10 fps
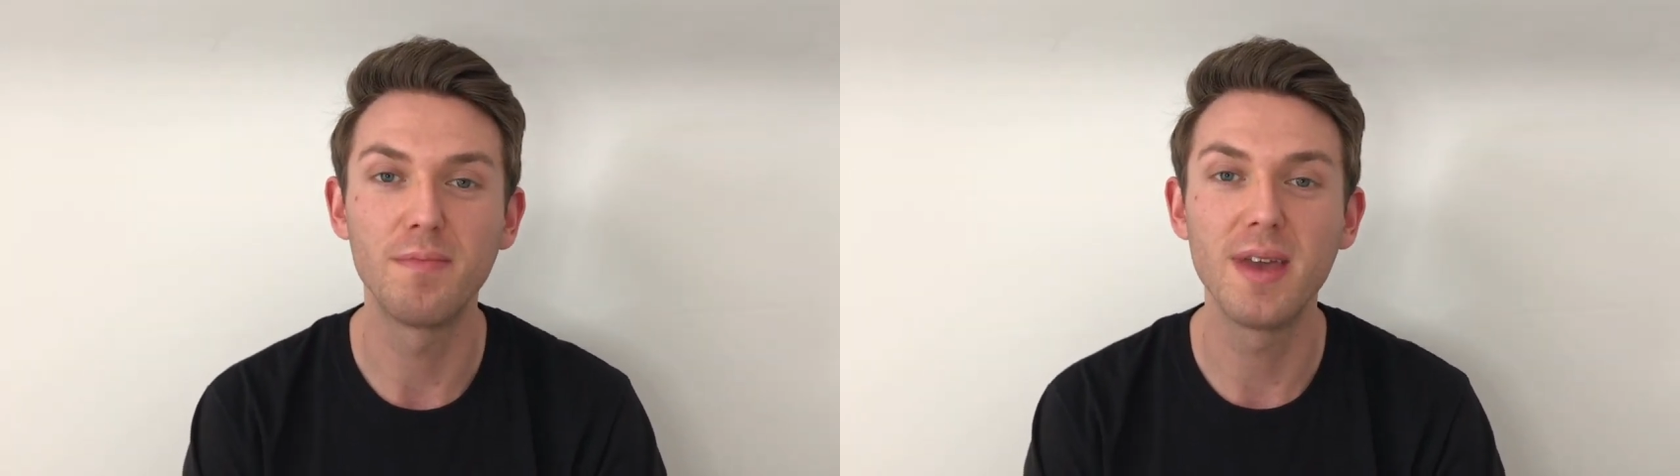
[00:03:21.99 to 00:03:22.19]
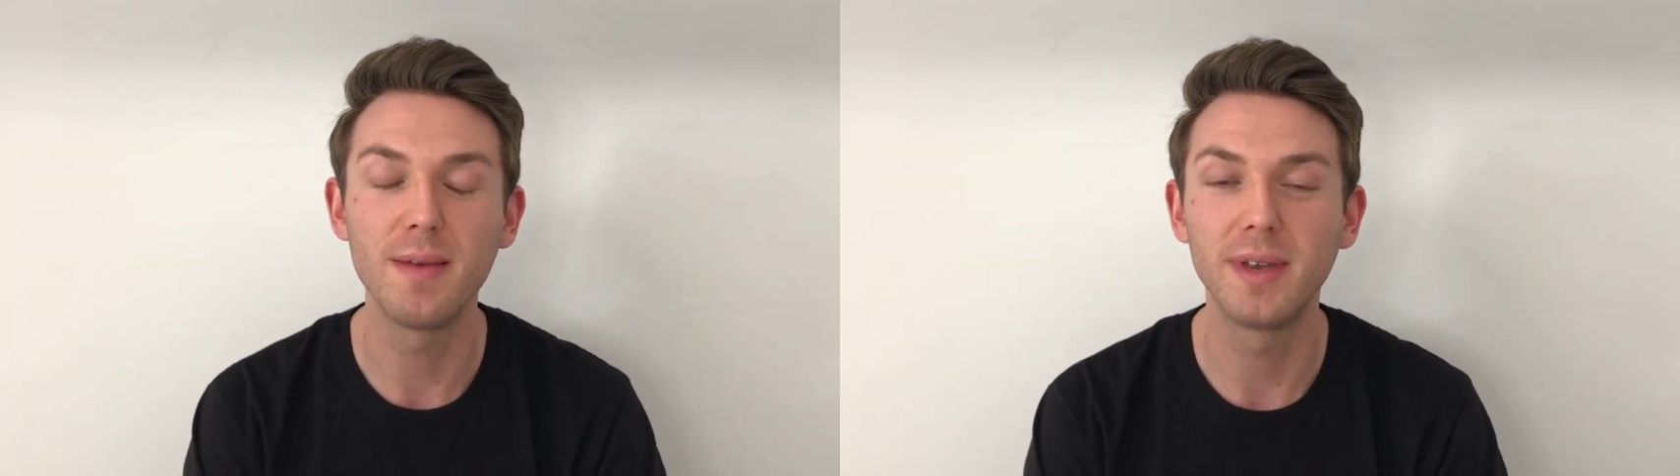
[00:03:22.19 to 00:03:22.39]

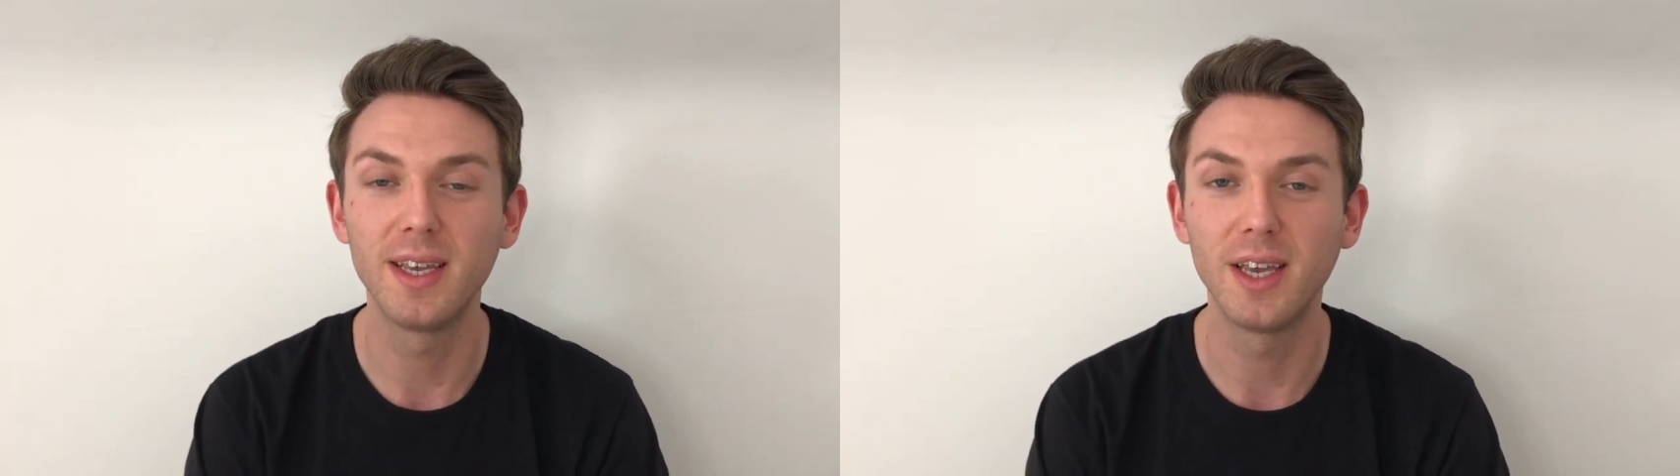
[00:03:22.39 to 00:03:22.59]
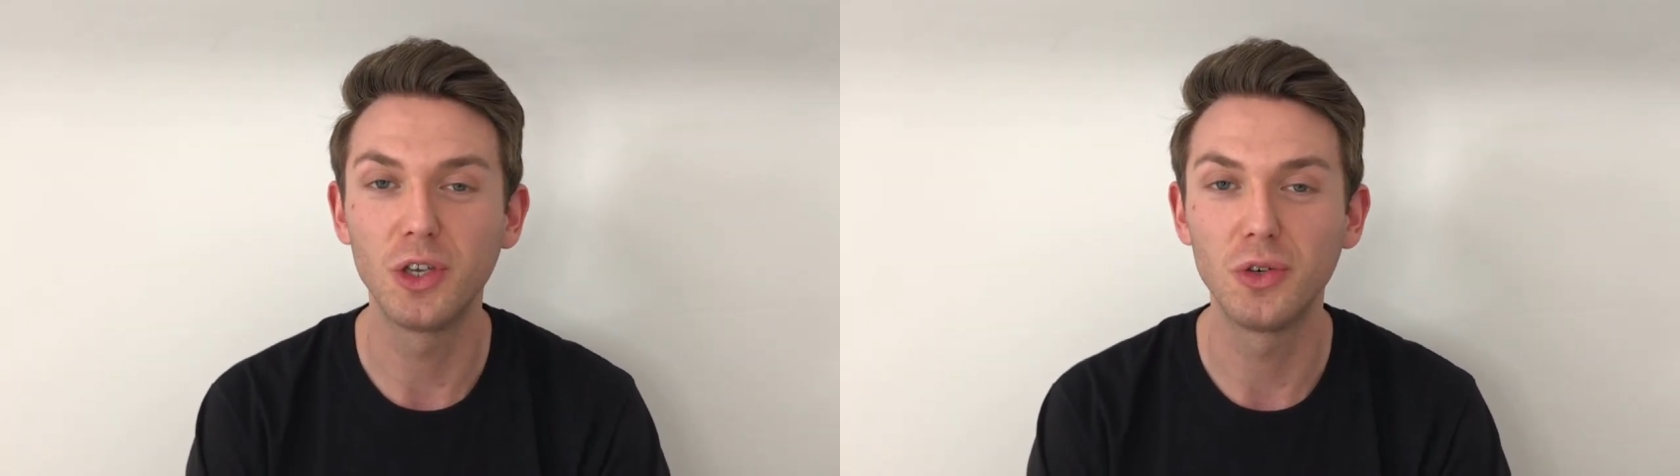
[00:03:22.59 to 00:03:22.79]

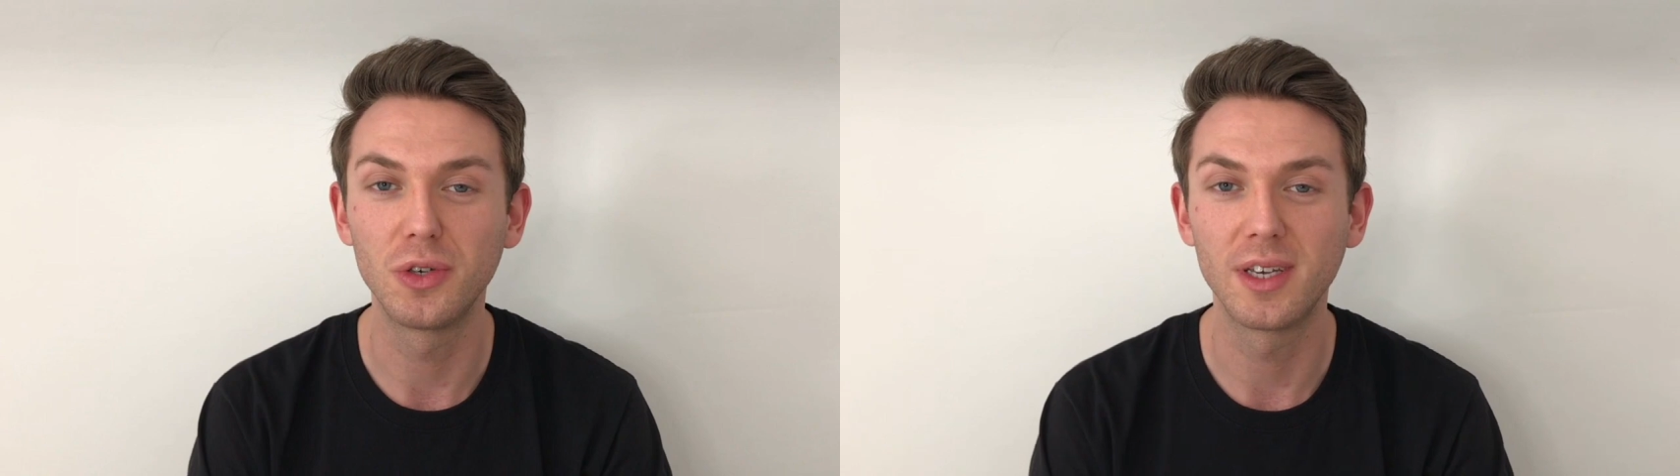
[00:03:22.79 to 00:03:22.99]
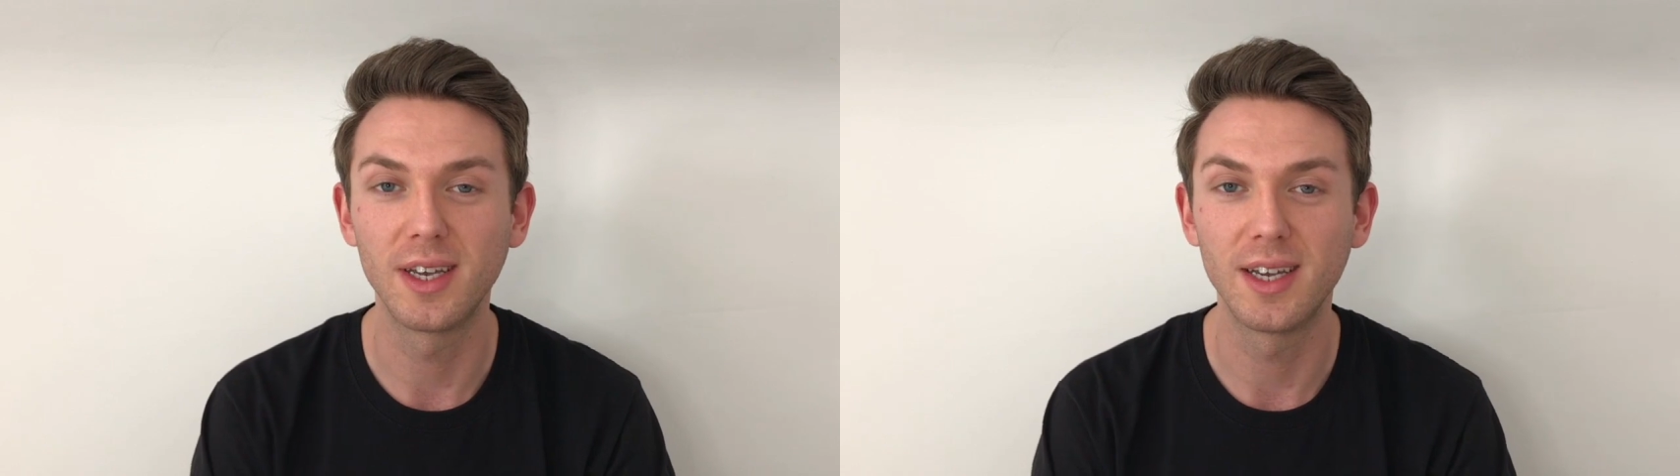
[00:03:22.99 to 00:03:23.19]
maybe you
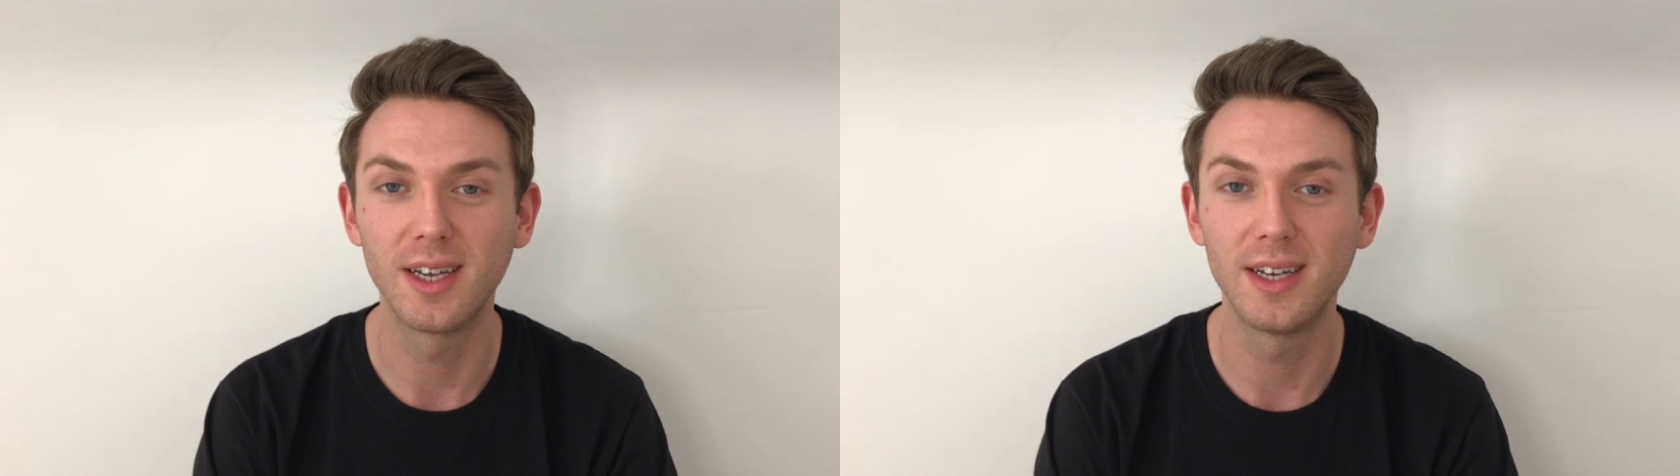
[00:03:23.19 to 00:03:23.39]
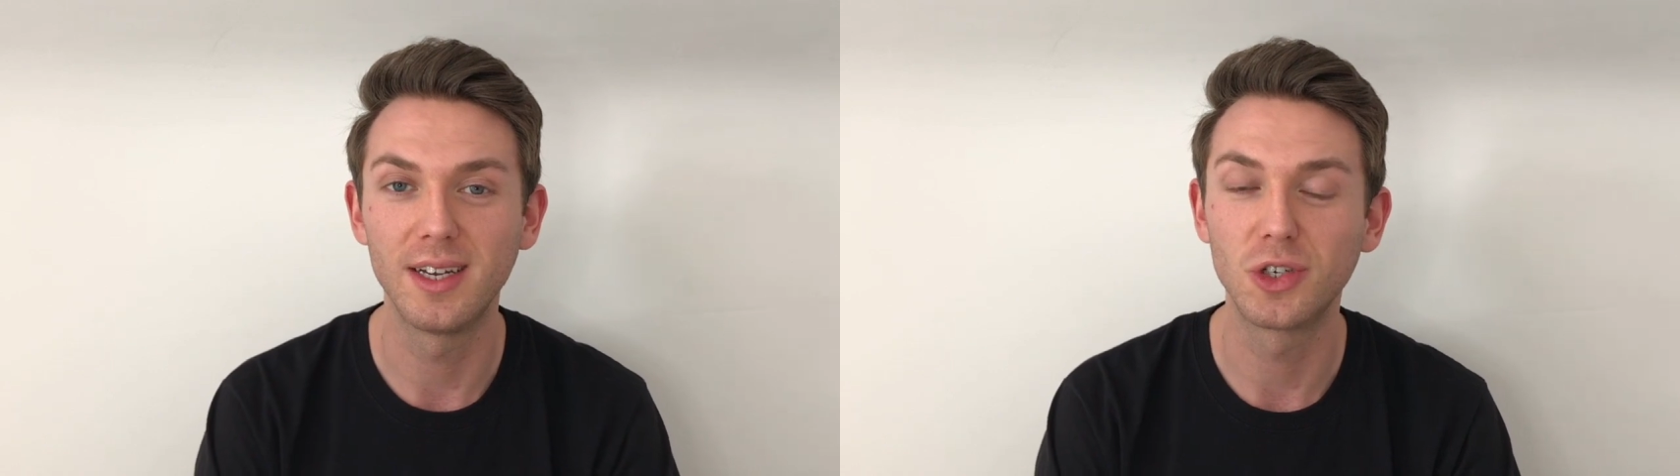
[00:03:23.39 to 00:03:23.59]
can